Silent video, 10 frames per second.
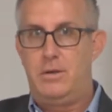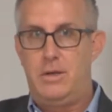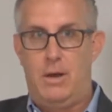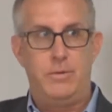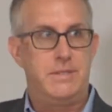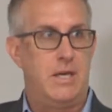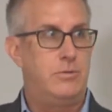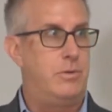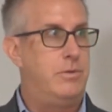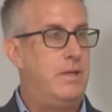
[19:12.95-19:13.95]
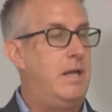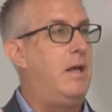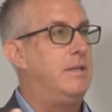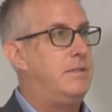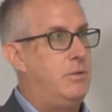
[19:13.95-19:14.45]
got rescheduled, they
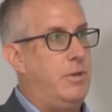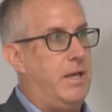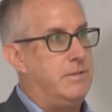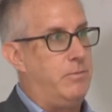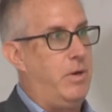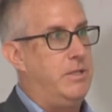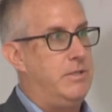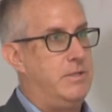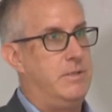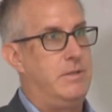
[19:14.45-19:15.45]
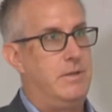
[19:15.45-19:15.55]
lost 2 days of wages